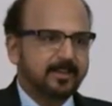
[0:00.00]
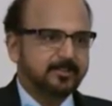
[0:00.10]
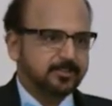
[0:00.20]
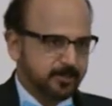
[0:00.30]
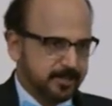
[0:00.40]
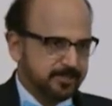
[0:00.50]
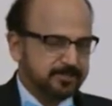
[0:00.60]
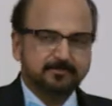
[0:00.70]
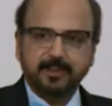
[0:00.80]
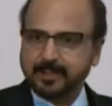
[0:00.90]
students,
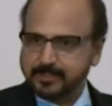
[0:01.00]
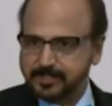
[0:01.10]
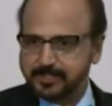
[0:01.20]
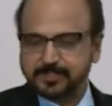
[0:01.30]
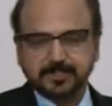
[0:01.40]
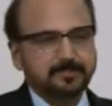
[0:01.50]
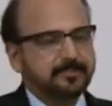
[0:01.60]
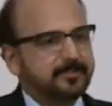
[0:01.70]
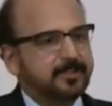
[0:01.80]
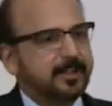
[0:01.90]
faculties,
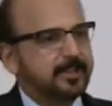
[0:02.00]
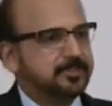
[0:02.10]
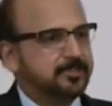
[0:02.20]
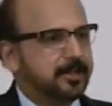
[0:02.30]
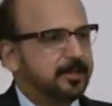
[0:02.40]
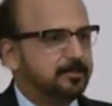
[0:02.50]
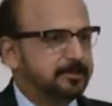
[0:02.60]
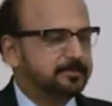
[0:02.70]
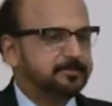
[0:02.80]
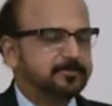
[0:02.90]
ladies and gentlemen,
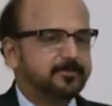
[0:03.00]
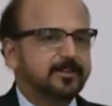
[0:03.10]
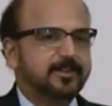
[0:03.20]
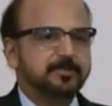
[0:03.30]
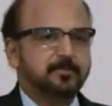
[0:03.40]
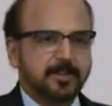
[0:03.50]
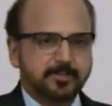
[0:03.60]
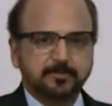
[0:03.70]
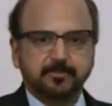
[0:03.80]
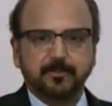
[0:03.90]
it is a
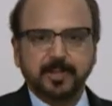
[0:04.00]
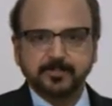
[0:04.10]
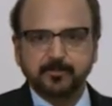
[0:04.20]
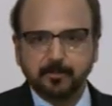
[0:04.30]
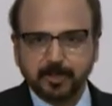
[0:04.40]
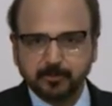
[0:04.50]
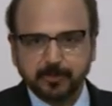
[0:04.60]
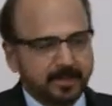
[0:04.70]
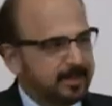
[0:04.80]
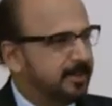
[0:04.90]
pleasure and privilege for me to
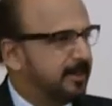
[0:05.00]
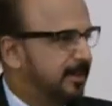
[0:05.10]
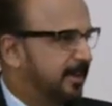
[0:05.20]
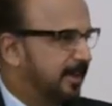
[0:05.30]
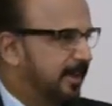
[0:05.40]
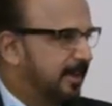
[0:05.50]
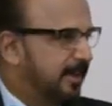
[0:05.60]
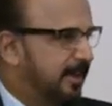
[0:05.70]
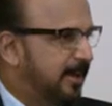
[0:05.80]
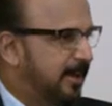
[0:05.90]
be
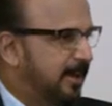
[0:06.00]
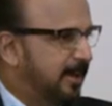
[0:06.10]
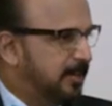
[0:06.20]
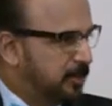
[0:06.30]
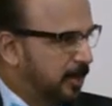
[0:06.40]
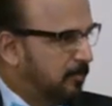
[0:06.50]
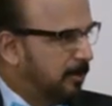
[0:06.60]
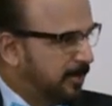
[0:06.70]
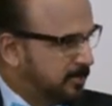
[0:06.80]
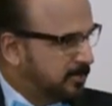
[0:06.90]
integral
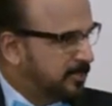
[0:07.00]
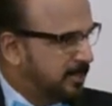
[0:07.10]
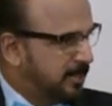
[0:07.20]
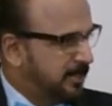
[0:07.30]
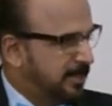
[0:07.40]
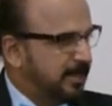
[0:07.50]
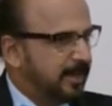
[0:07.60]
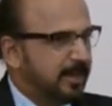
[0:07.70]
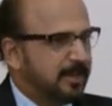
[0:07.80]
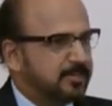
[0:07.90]
part of this
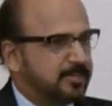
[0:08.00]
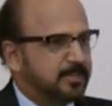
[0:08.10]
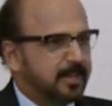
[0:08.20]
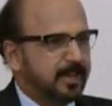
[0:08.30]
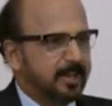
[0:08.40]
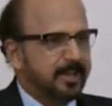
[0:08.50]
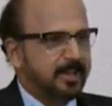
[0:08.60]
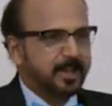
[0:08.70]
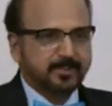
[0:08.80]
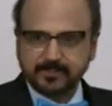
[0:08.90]
interesting
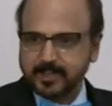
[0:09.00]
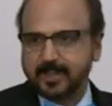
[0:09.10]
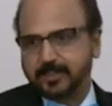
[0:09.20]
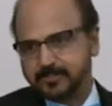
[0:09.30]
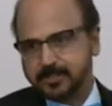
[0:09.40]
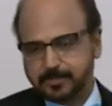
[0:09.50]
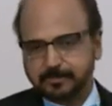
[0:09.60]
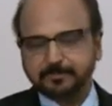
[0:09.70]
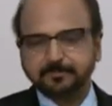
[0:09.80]
and exciting session.